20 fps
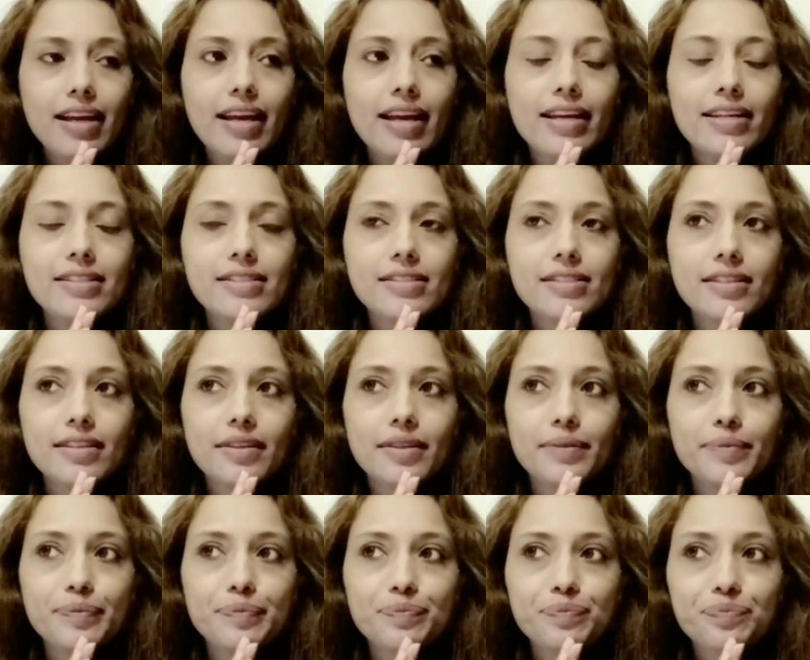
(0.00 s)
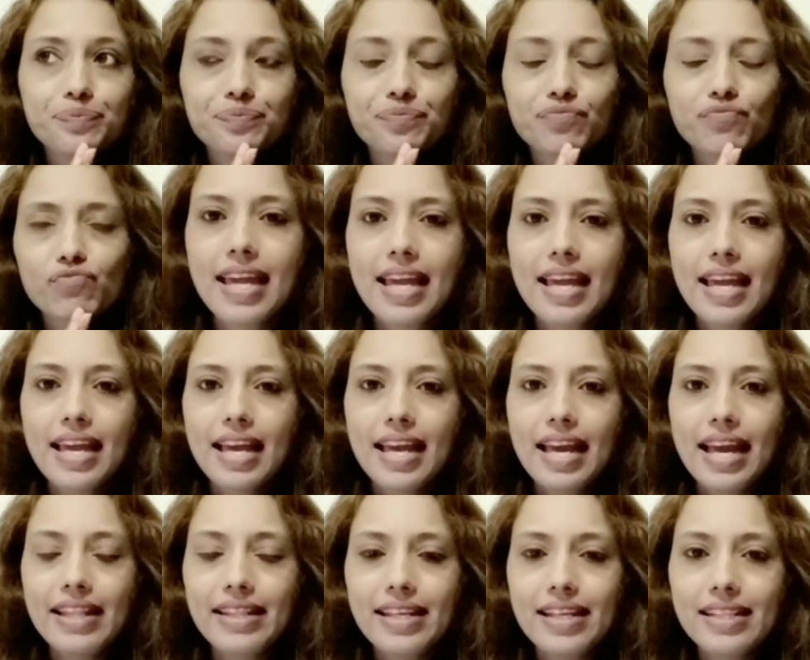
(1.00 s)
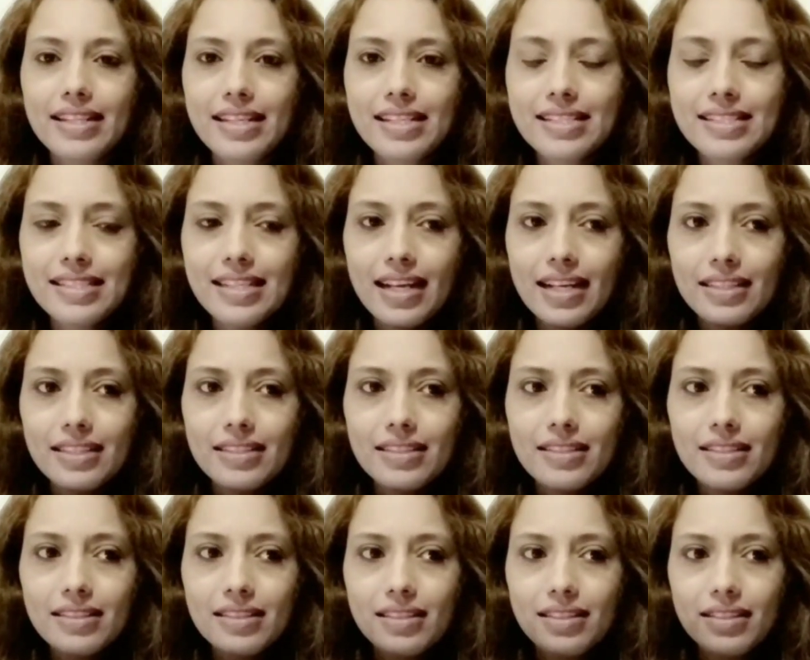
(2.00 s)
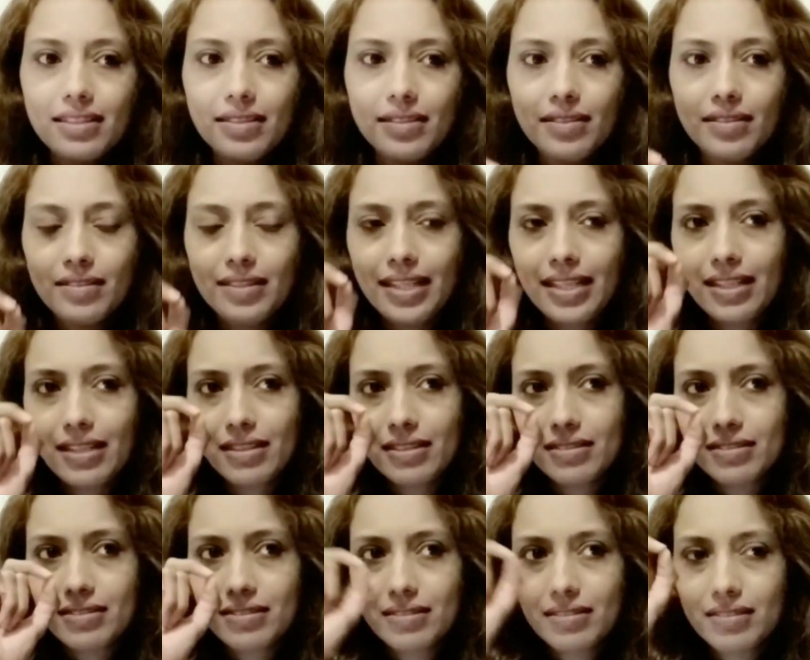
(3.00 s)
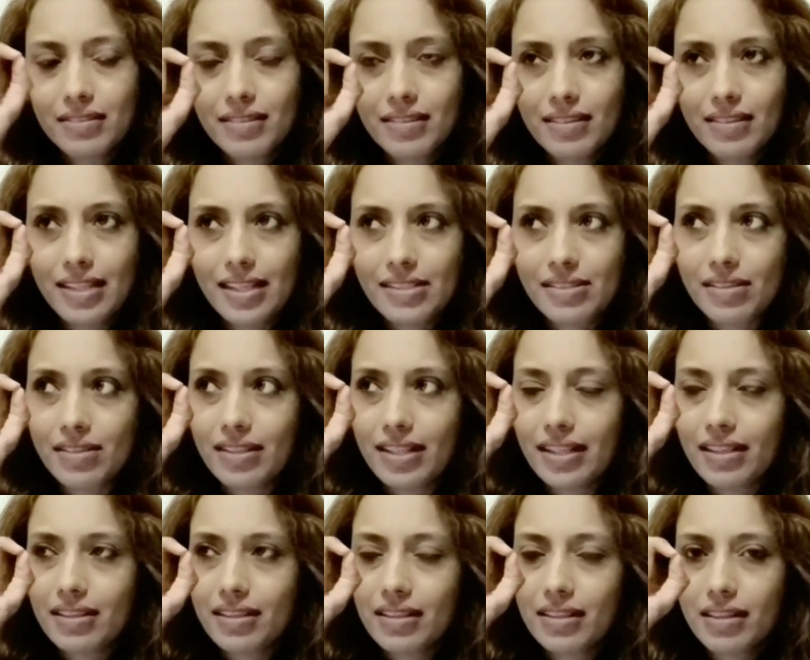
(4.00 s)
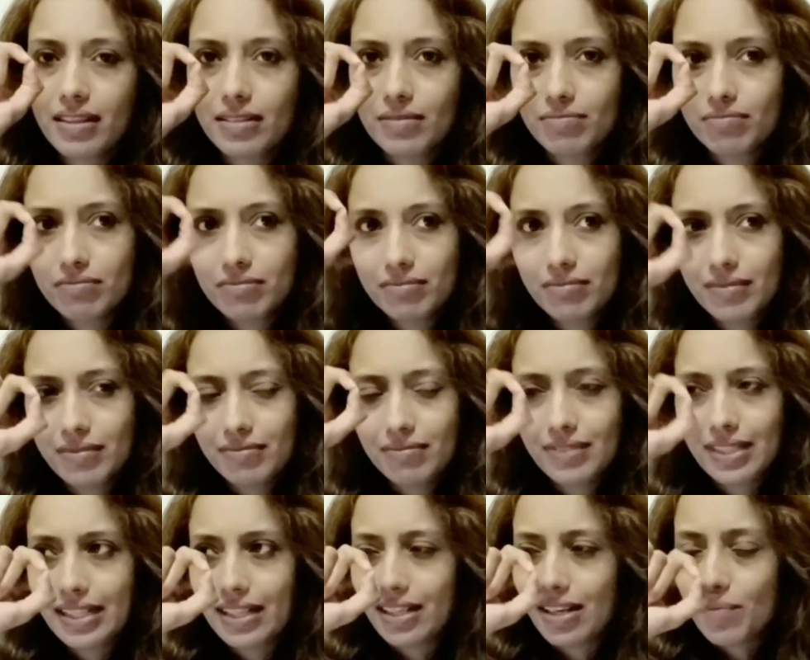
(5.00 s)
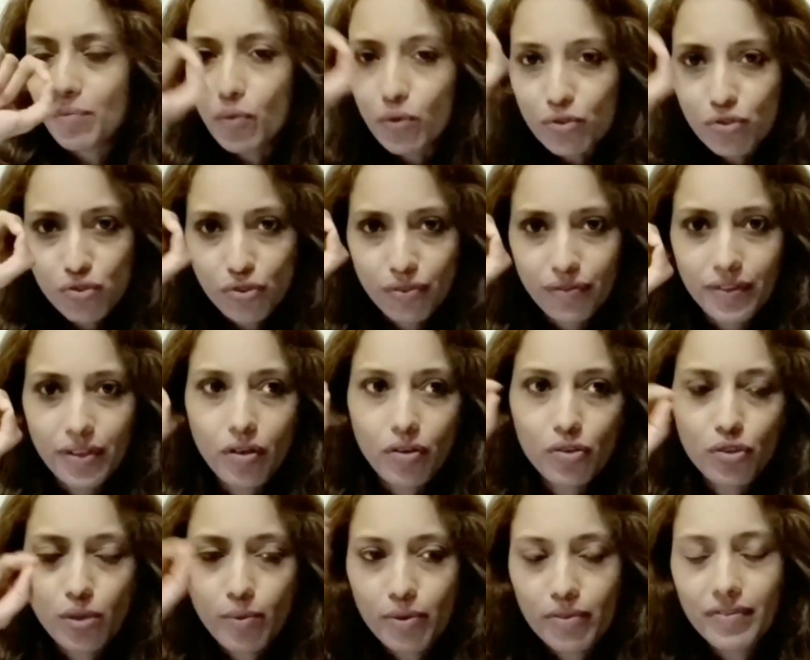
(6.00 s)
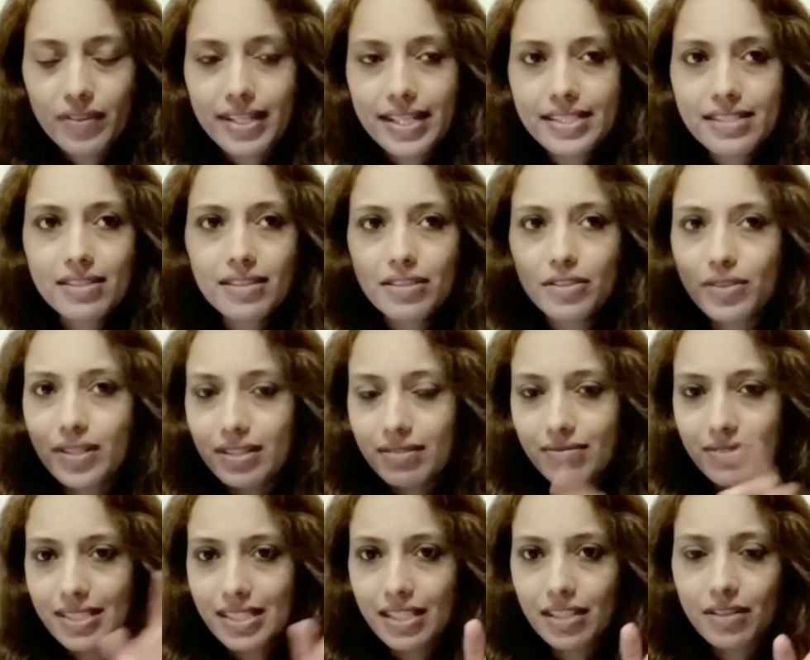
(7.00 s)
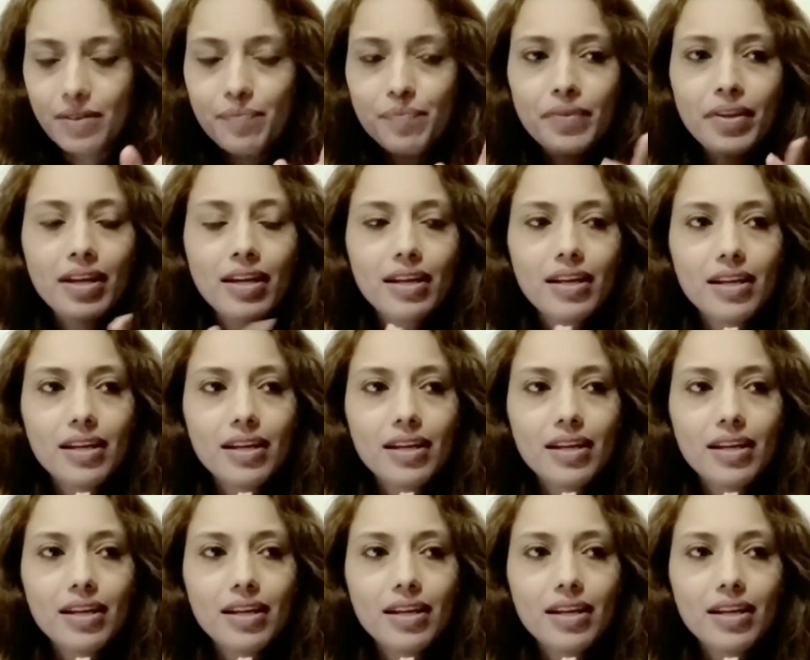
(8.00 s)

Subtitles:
And then there's the other like letter, like an apostrophe on top of a letter. You can see here